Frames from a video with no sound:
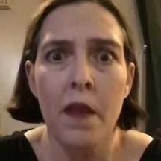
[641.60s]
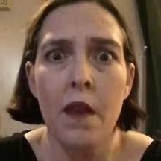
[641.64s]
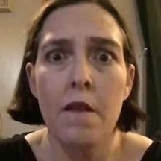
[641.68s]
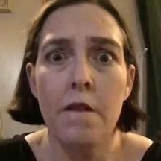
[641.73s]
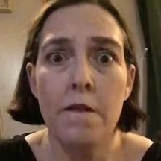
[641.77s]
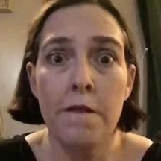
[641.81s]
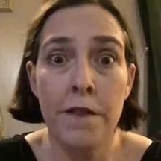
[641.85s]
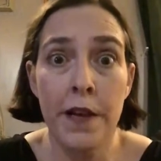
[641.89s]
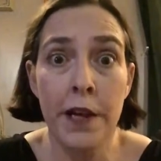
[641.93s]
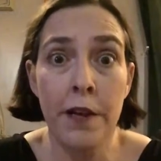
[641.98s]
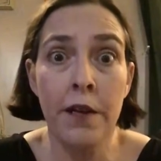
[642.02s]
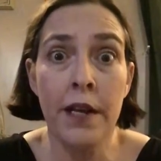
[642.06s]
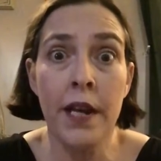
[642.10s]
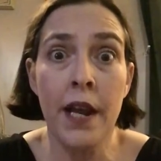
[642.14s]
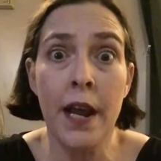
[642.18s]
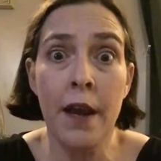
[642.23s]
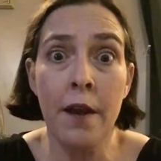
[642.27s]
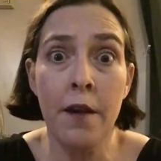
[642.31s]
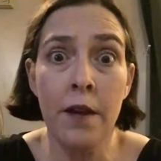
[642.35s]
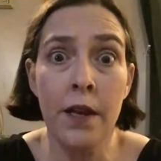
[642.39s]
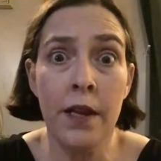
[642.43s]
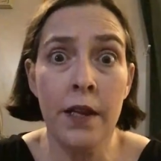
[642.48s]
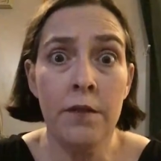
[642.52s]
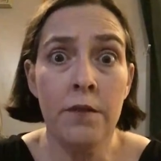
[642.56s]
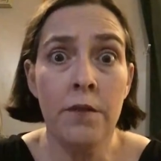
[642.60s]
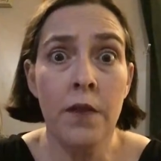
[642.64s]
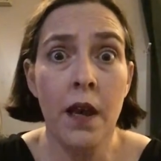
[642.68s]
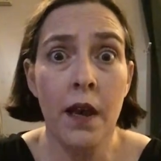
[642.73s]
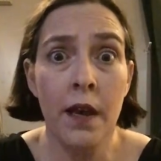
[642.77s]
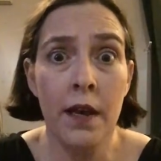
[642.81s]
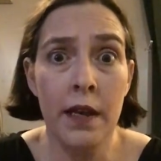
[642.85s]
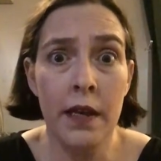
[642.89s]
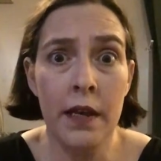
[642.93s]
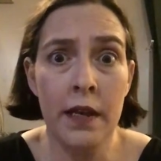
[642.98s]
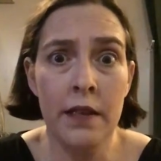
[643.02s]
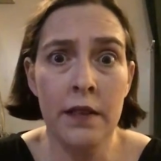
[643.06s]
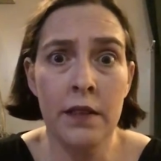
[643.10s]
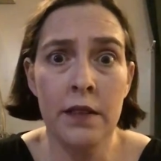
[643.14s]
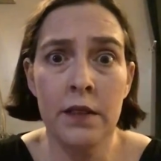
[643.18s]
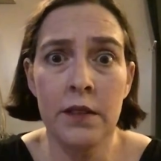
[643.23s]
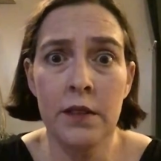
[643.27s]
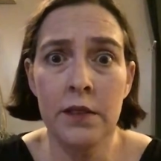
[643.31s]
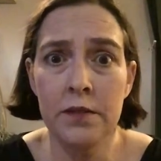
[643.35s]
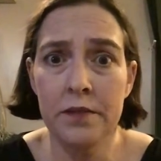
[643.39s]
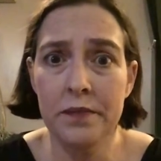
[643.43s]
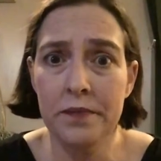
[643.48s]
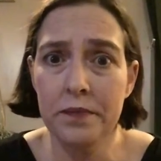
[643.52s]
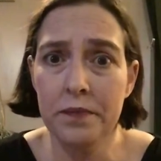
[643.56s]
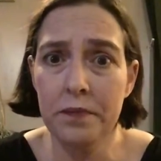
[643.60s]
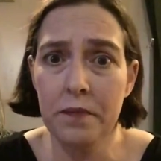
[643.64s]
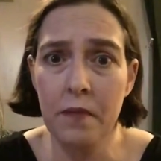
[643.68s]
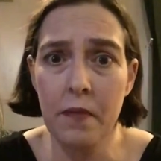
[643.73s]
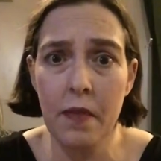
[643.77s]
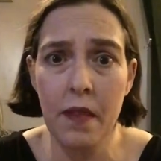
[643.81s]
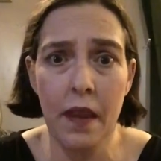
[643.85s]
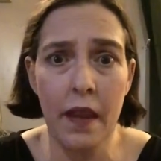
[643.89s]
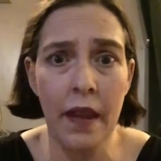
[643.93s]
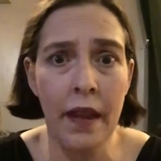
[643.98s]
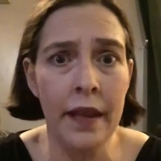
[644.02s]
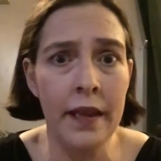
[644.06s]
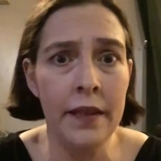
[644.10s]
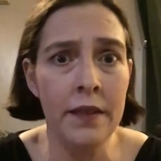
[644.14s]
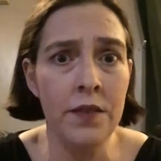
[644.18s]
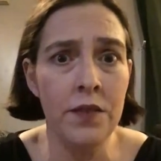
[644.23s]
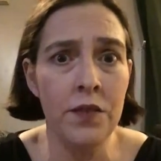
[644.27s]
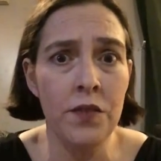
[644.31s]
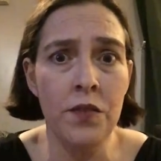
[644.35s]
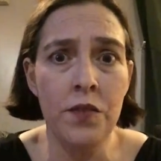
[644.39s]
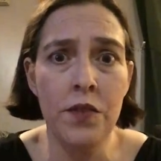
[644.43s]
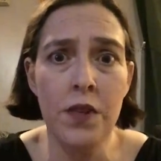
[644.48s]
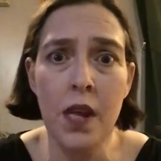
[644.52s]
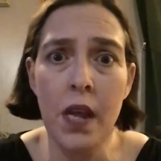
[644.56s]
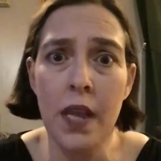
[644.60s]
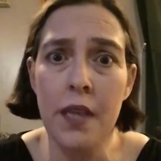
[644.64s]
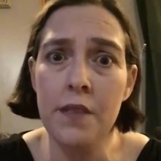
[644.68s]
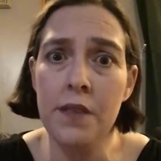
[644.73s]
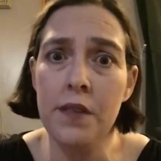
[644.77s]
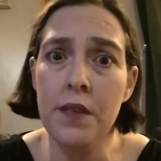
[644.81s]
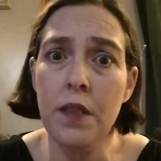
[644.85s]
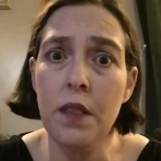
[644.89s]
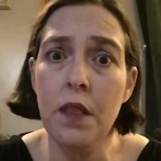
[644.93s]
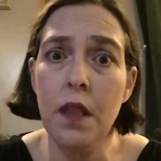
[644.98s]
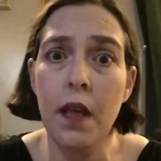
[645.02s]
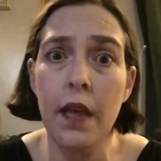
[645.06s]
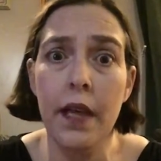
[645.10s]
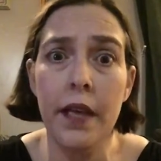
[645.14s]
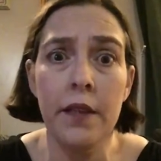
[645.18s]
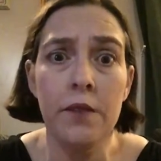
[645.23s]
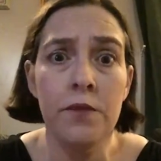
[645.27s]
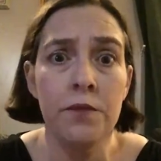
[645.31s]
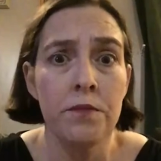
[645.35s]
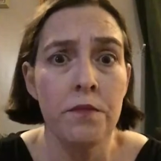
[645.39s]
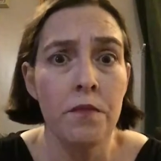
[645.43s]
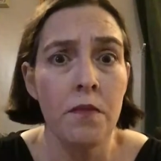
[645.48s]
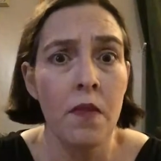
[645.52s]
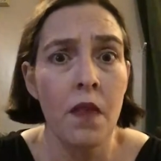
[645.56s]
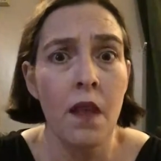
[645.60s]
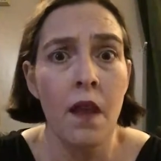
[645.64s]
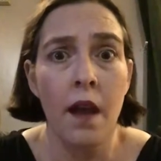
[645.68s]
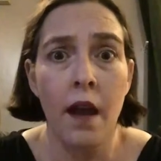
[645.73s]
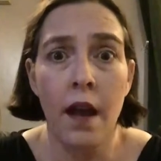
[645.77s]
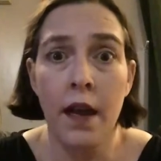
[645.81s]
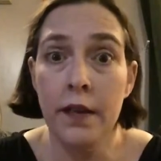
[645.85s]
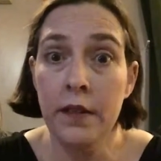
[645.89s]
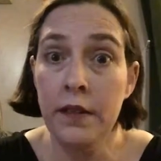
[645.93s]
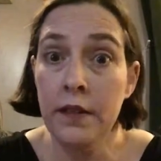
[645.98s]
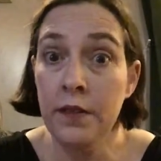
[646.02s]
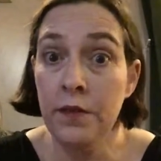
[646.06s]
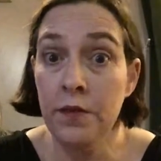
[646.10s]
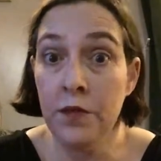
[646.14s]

Very airy, and it's nice and light. I